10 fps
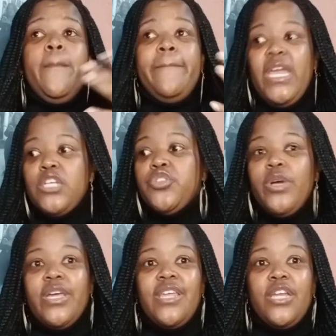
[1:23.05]
Make
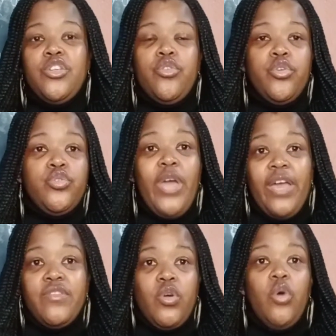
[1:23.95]
sure that you
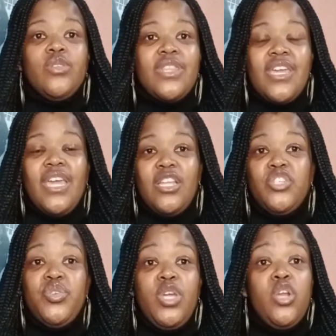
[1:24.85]
have your own thing and that
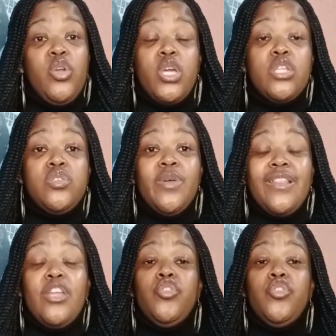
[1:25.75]
you can look into it and that